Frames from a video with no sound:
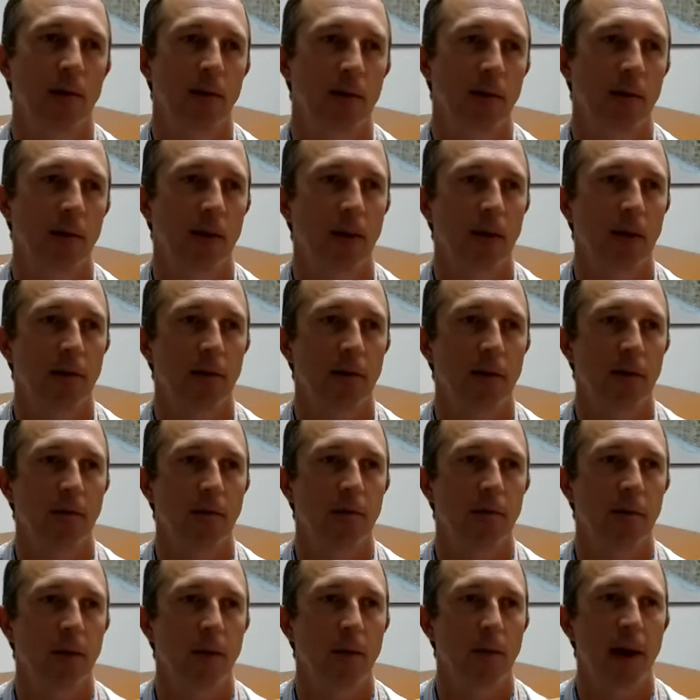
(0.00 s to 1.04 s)
The
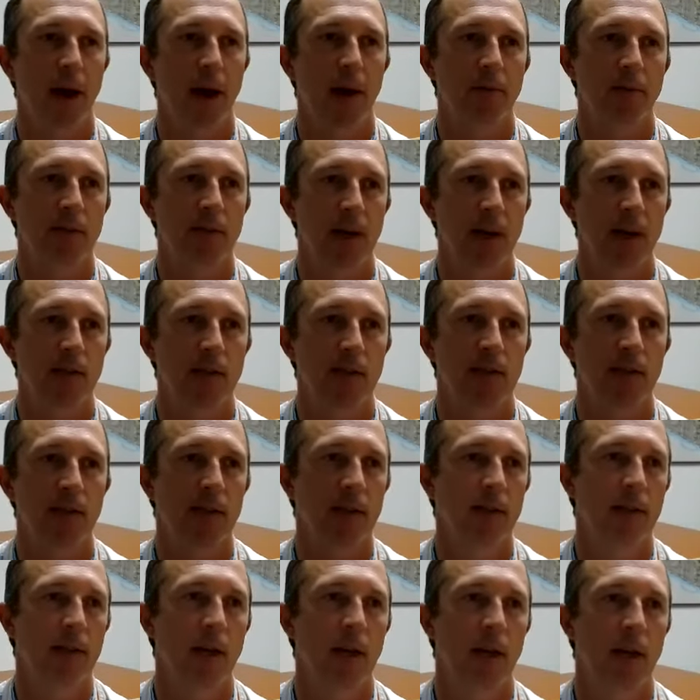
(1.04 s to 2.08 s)
map size is
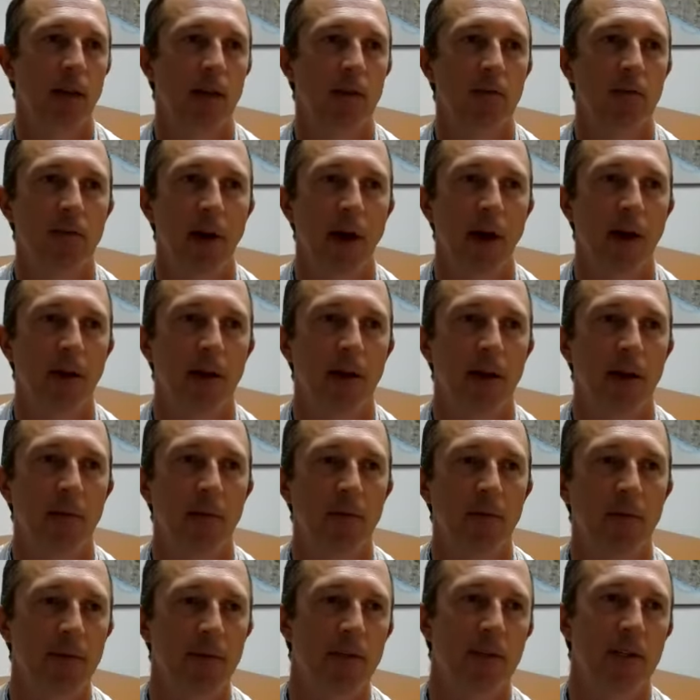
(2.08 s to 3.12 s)
indicated in the file name.
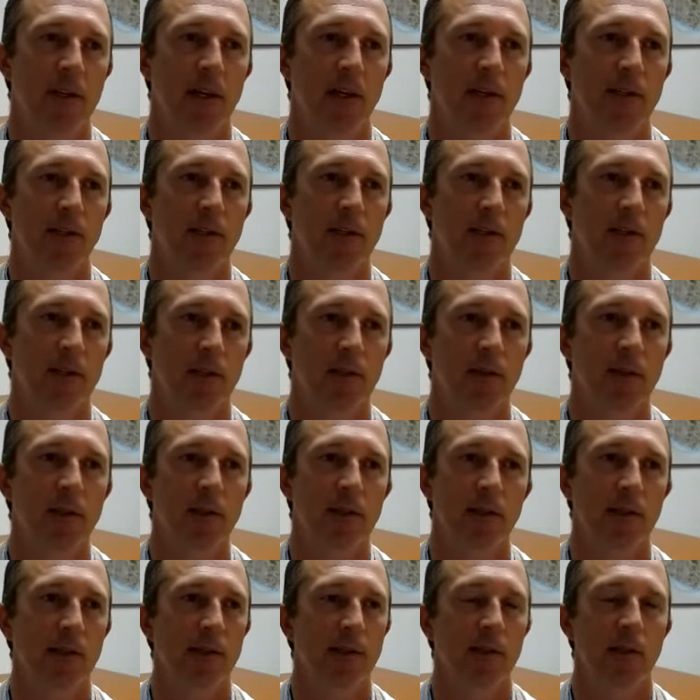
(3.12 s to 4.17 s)
In this case, it's
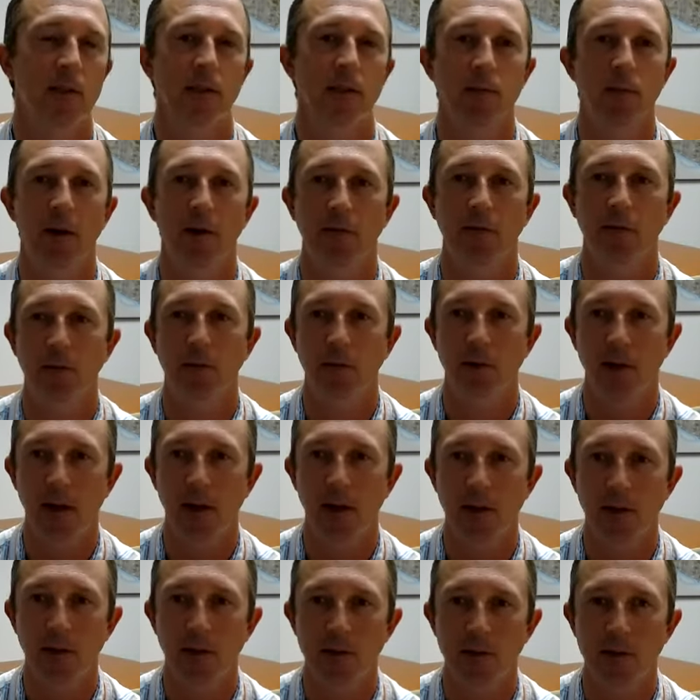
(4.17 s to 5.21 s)
36 inches by
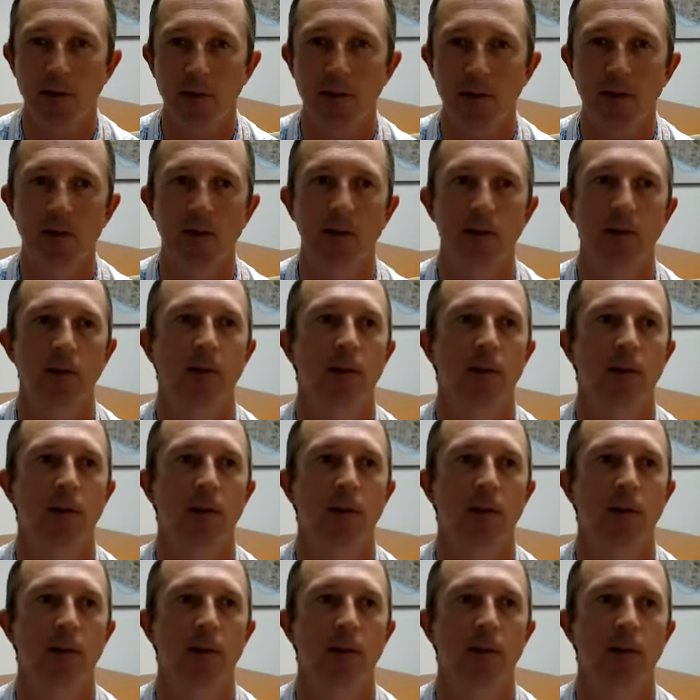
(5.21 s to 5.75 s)
48 inches.